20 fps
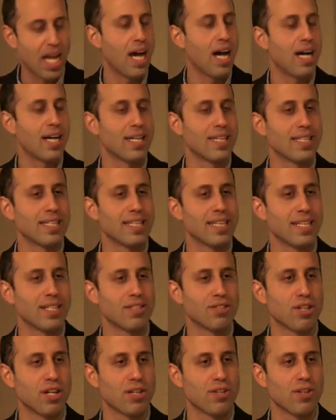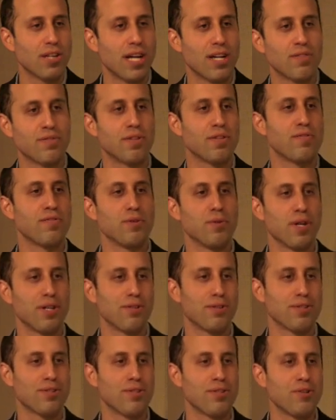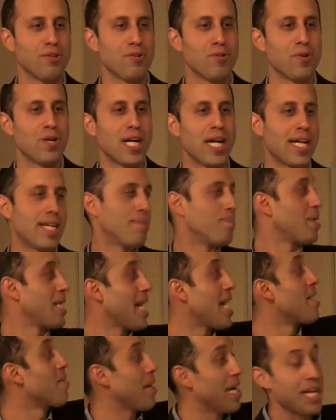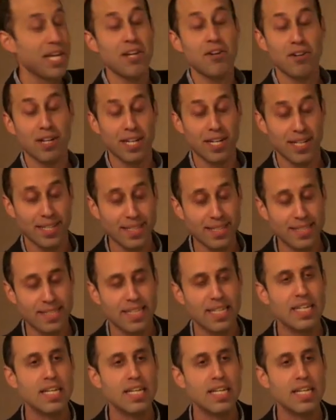I get a chuckle out of it, a few others do. but anyway, here it is.